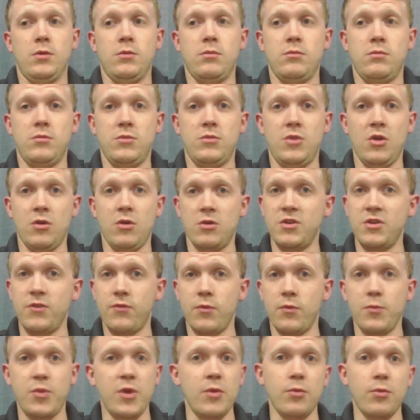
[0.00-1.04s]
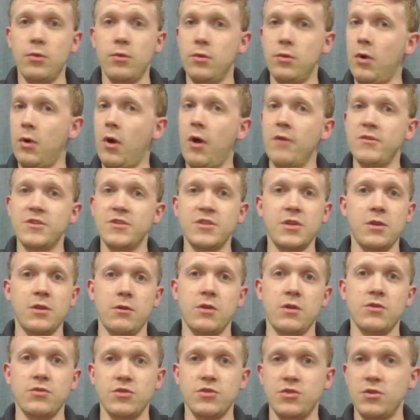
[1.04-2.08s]
there are different people, obviously their
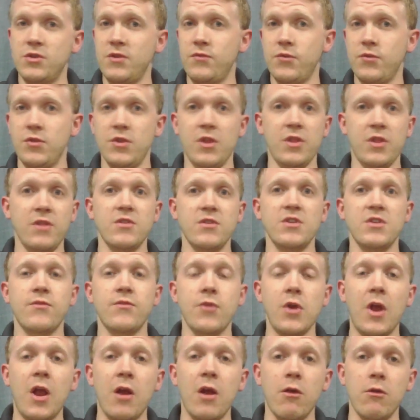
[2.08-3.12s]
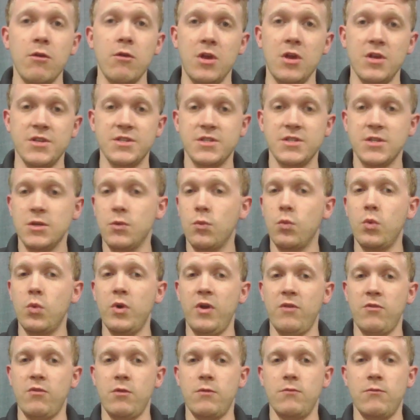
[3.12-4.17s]
interests are different, they live in different areas,
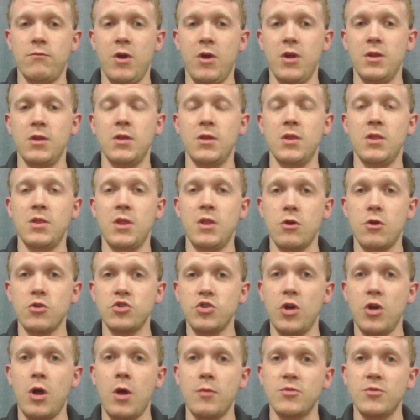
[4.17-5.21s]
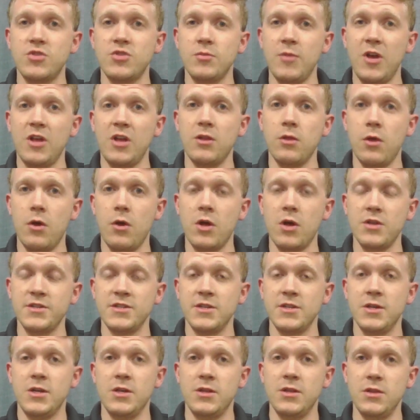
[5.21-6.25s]
whatever, right? Their job is to make laws
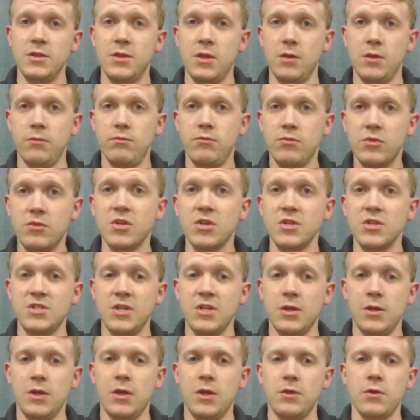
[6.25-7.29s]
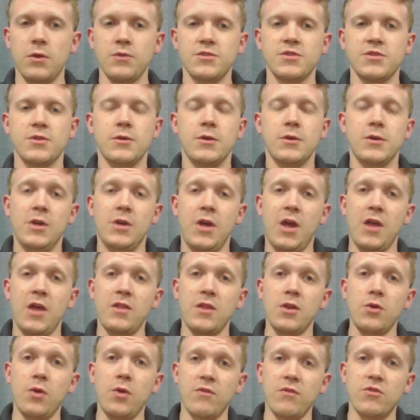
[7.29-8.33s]
that conciliate those. And
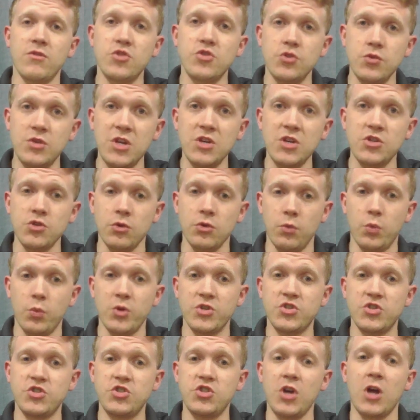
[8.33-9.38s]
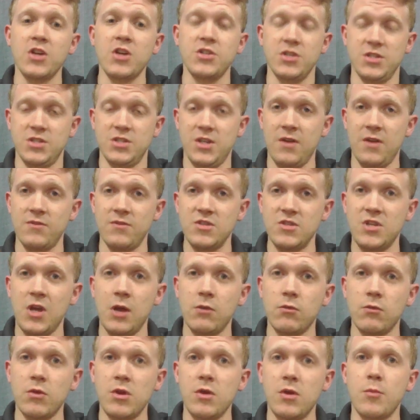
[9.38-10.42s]
then you have the judicial, which judges. They have
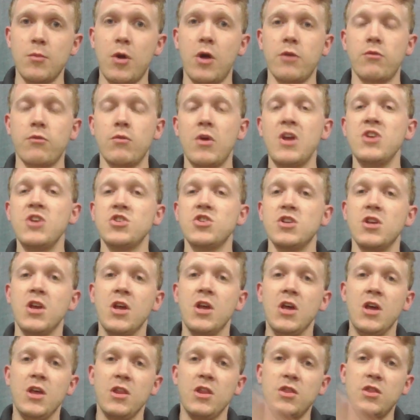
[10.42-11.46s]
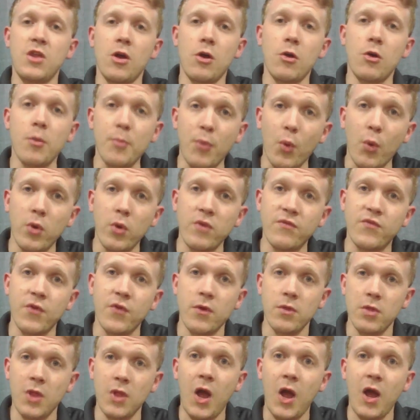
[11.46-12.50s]
integrity and moderation. They're appointed for
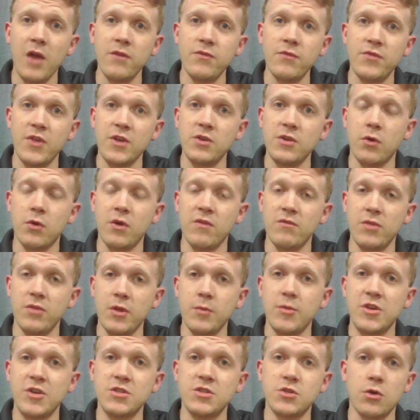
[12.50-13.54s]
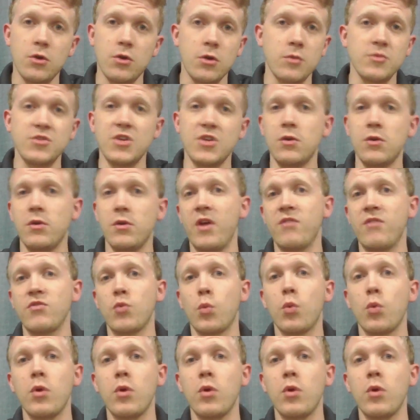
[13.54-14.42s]
life. They don't have limited terms. They don't have to worry